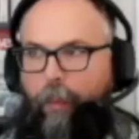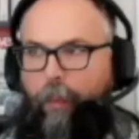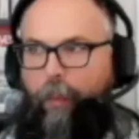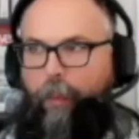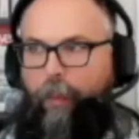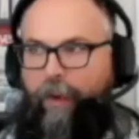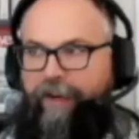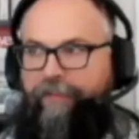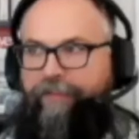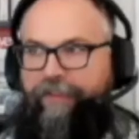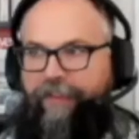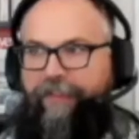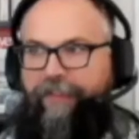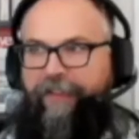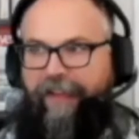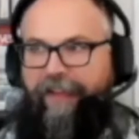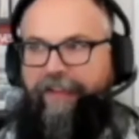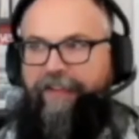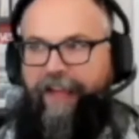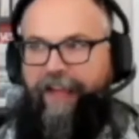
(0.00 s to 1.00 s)
one of the
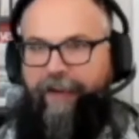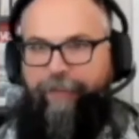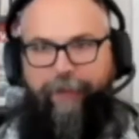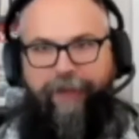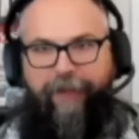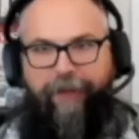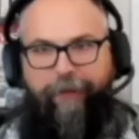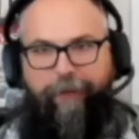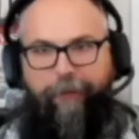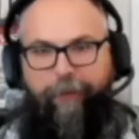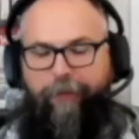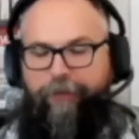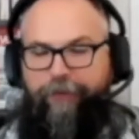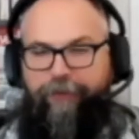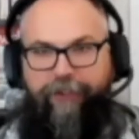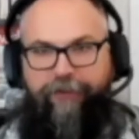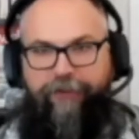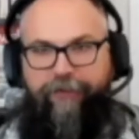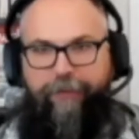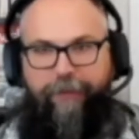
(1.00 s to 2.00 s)
things I've been
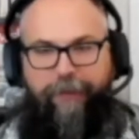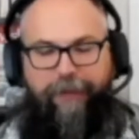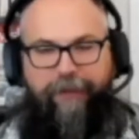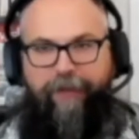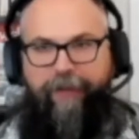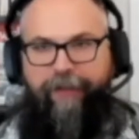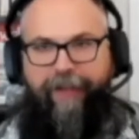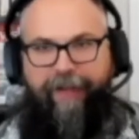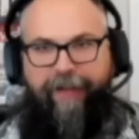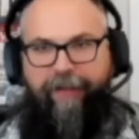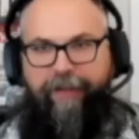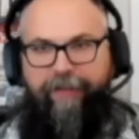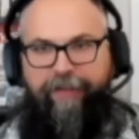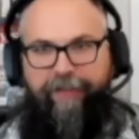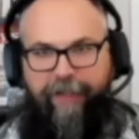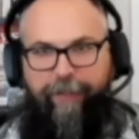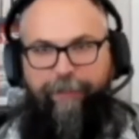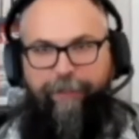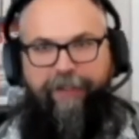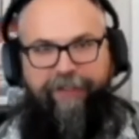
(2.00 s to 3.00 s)
just like
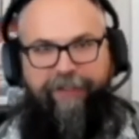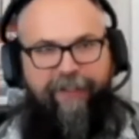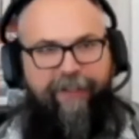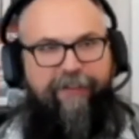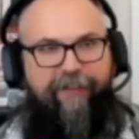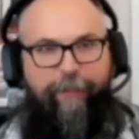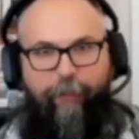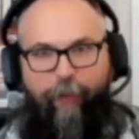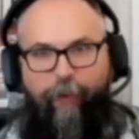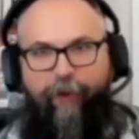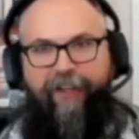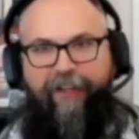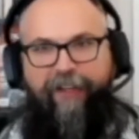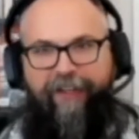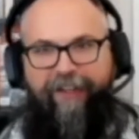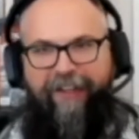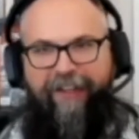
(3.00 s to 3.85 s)
deeply disappointed